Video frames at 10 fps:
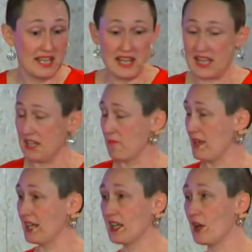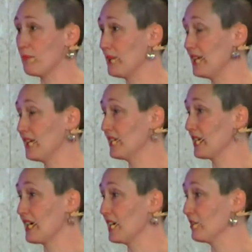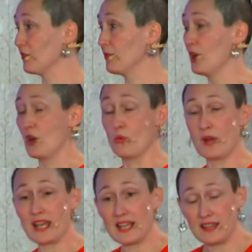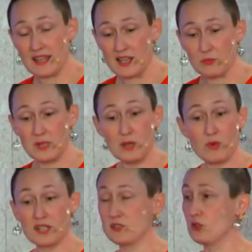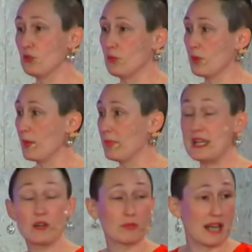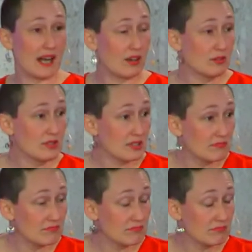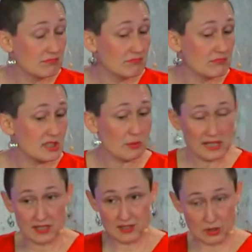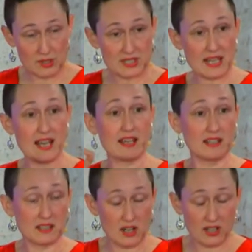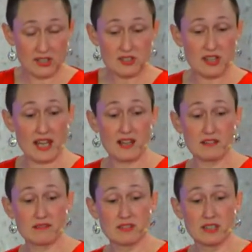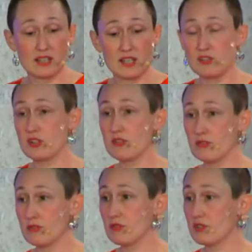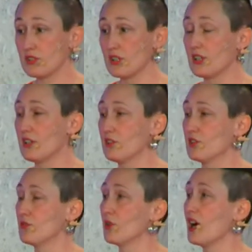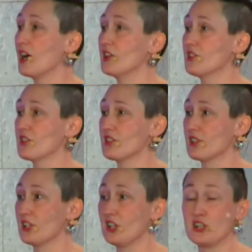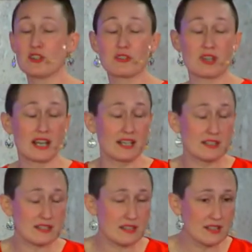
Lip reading: And it may not be the kind of way that we want to be around, so we can notice that and acknowledge that and choose to consciously curate